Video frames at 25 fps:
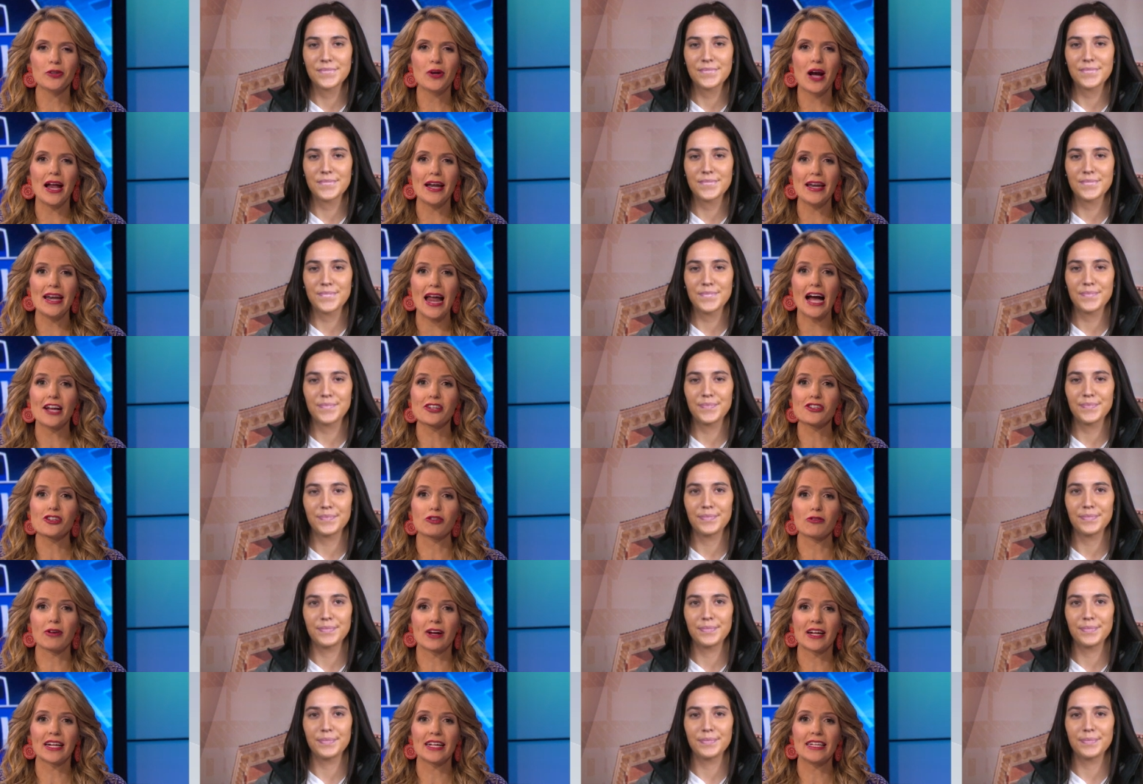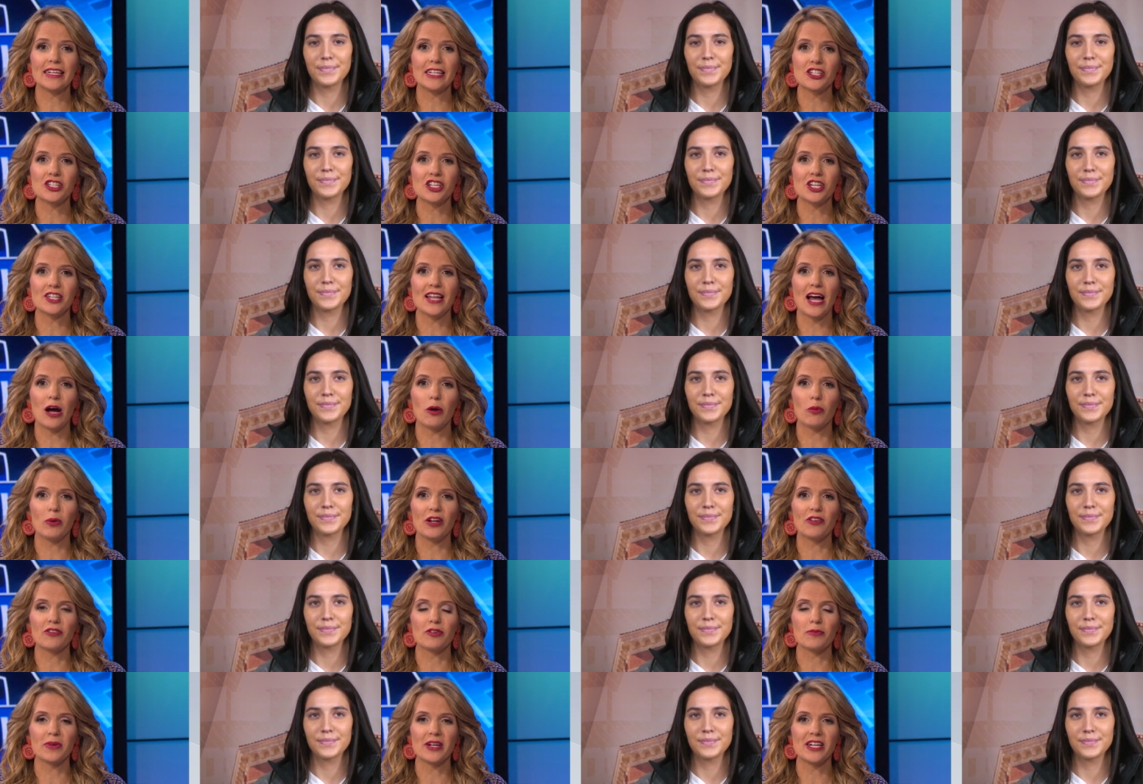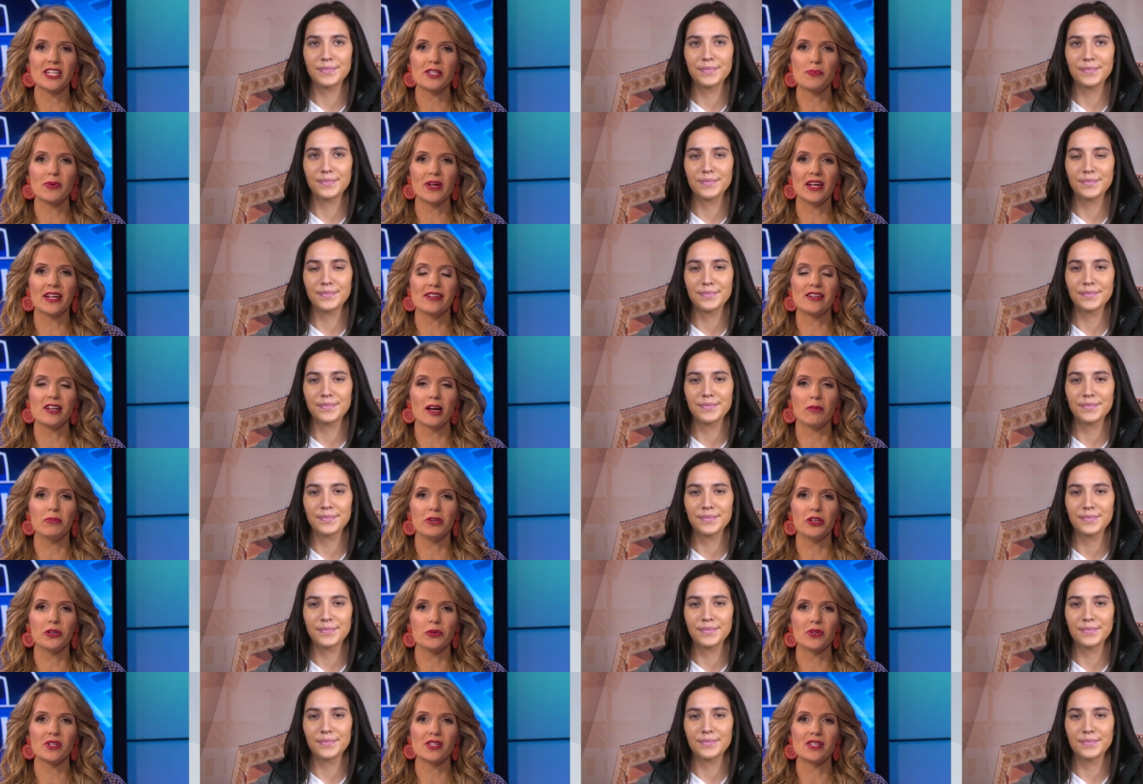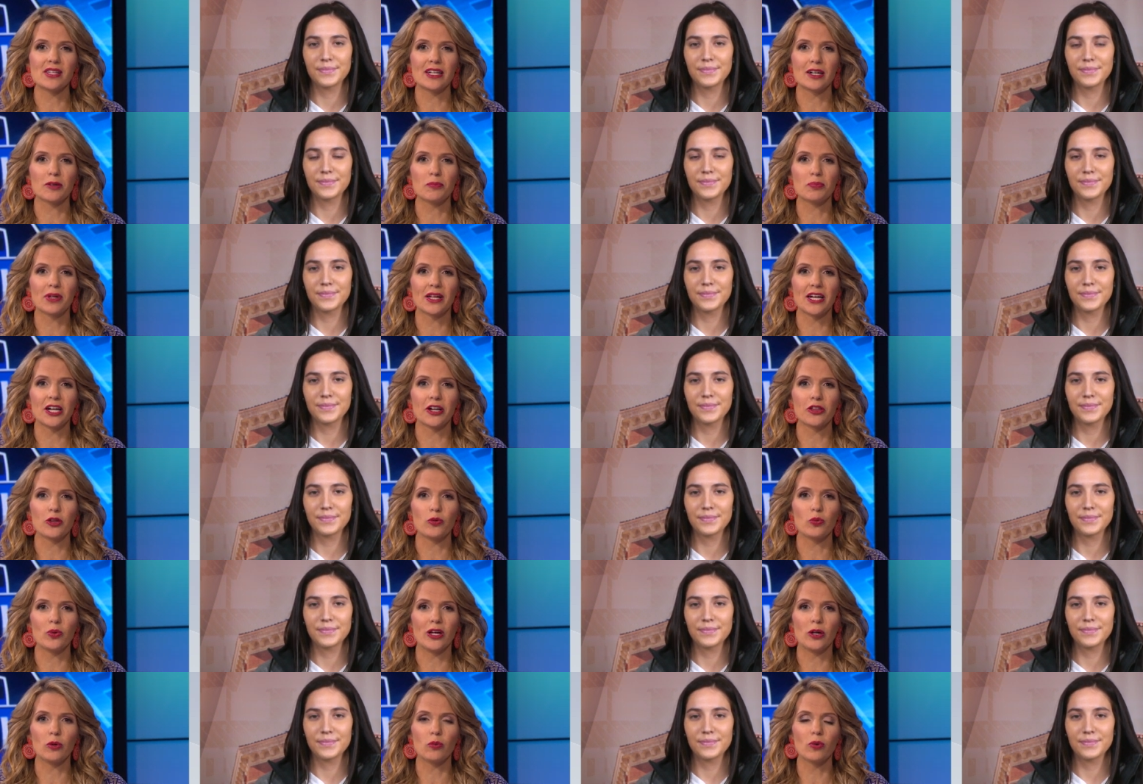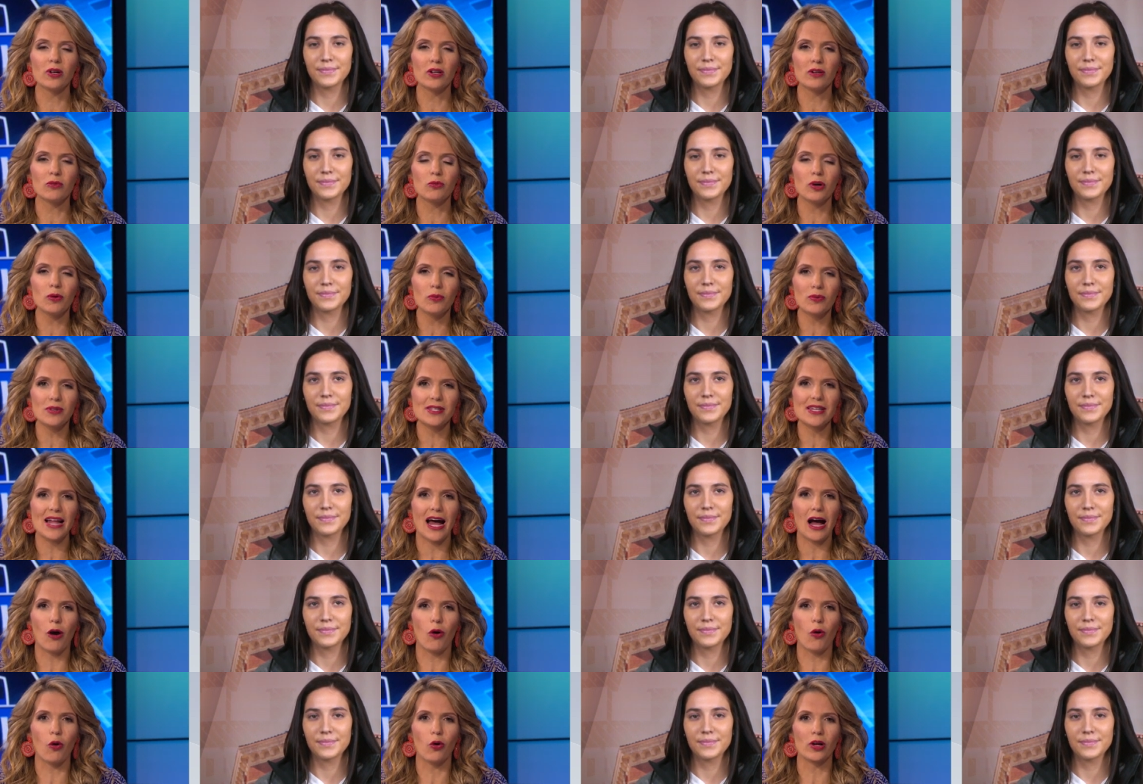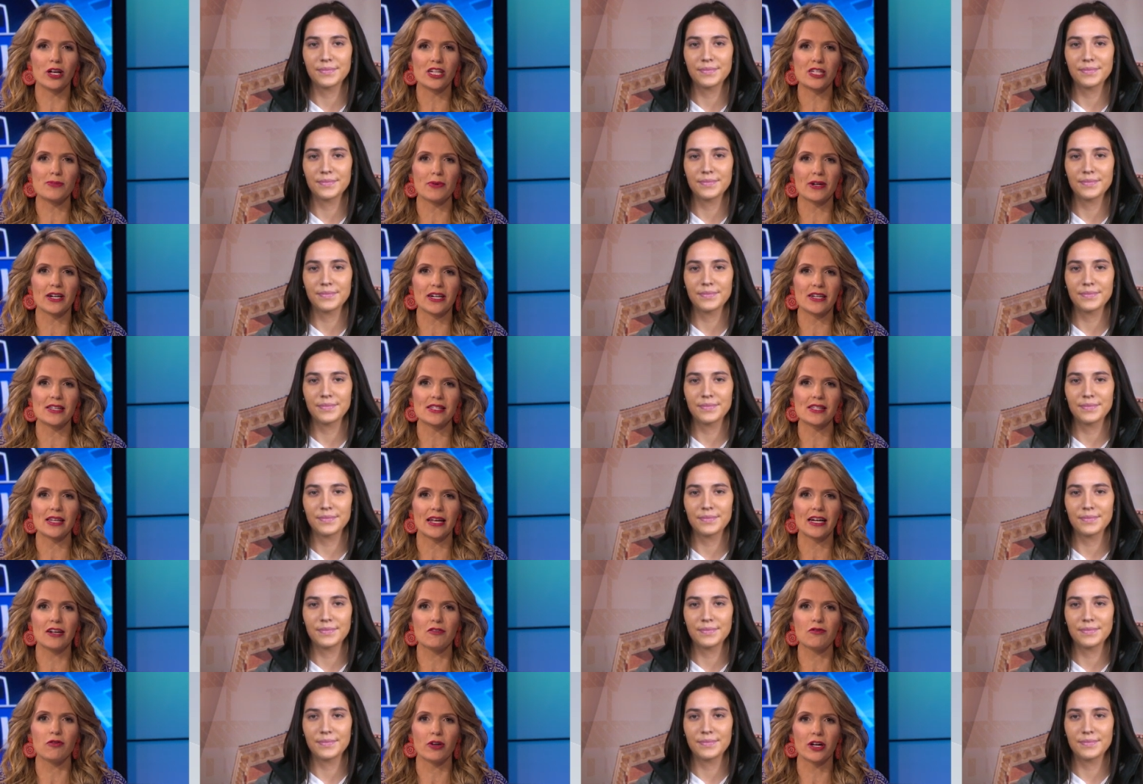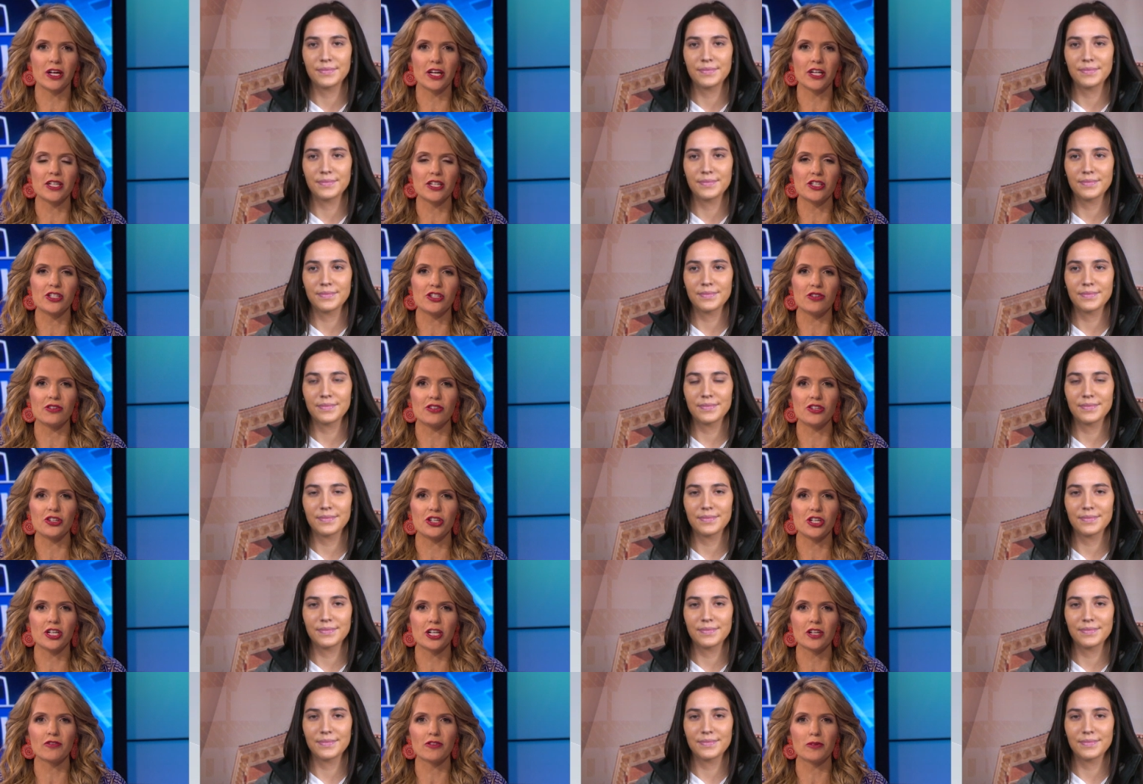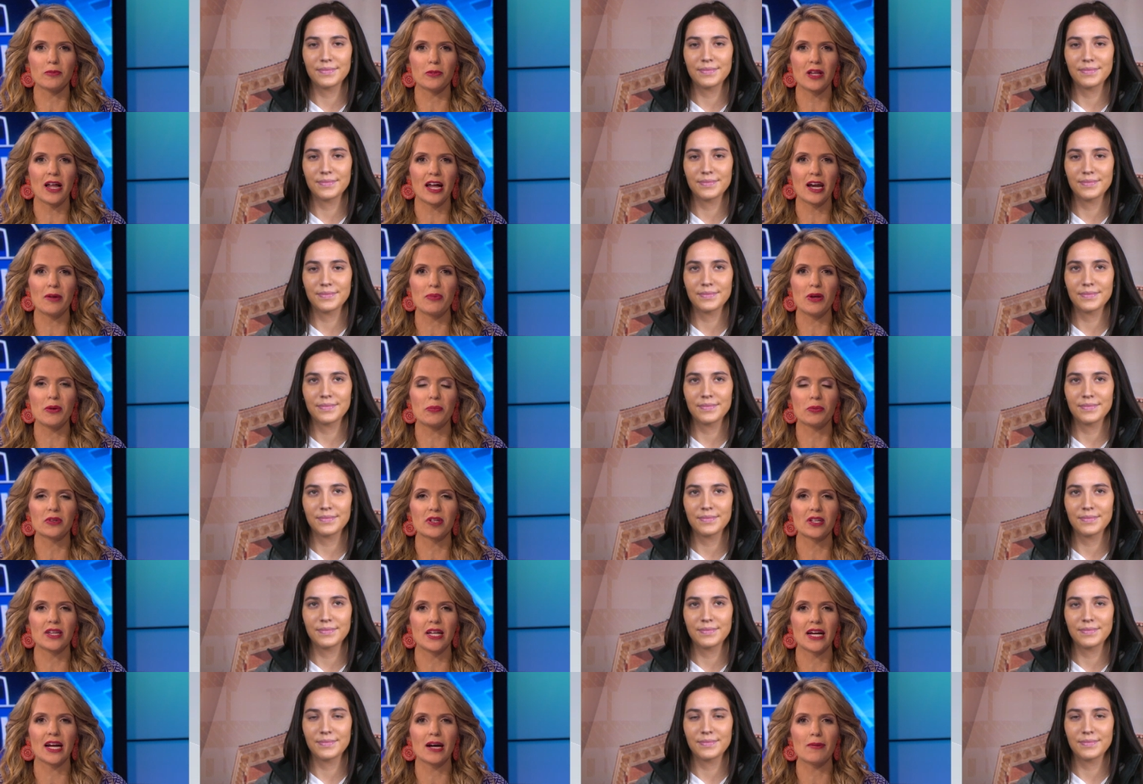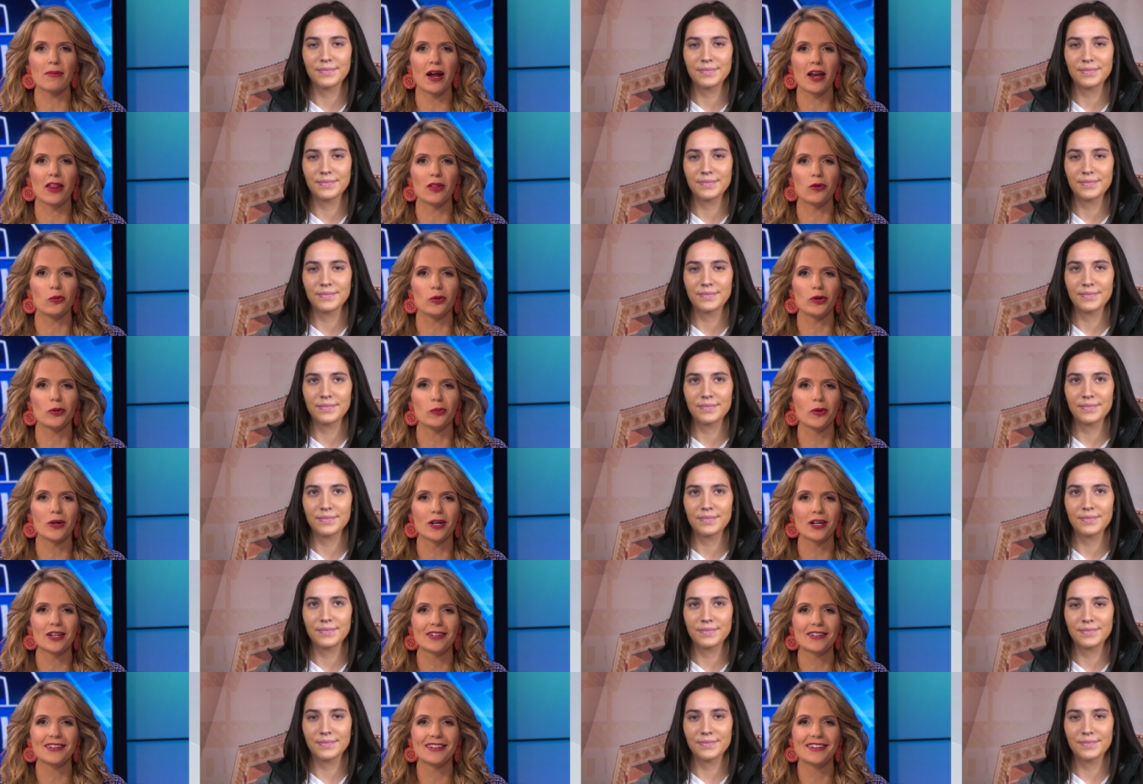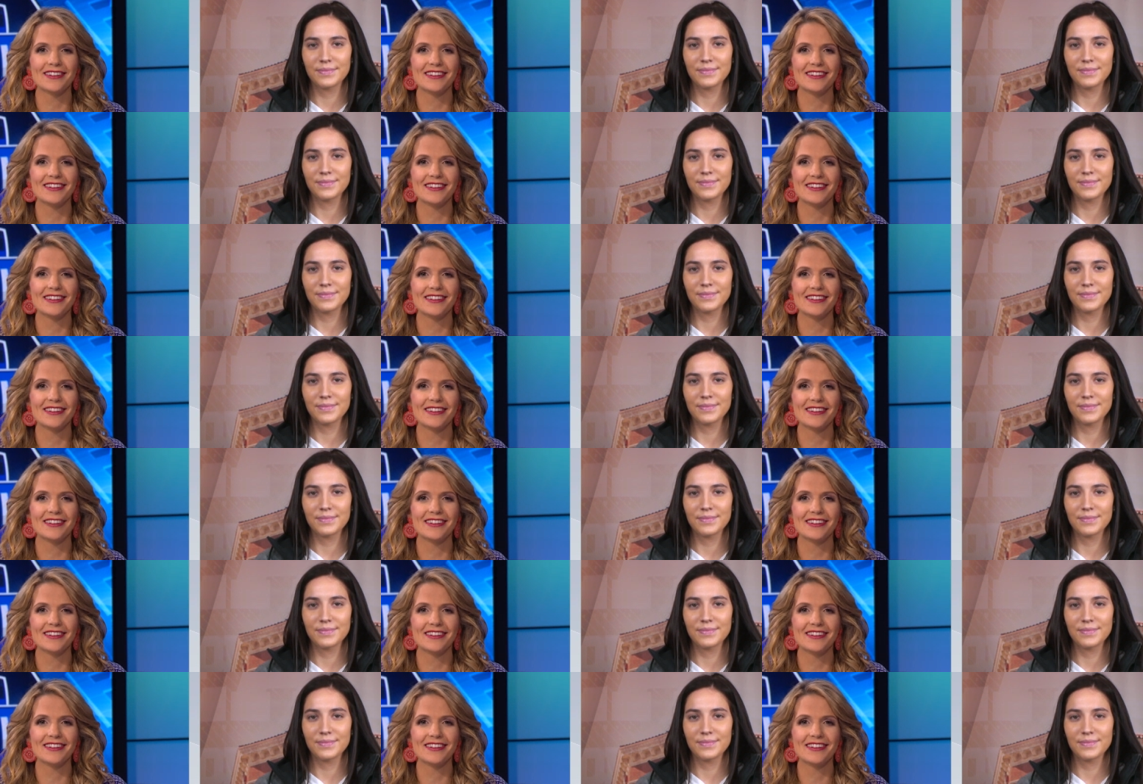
Speaker 1: got national recognition that week from ESPNW as their player of the week. What, what was that whole experience like for you? And did you, did you hear from a lot of people? Did they come out of the woodwork?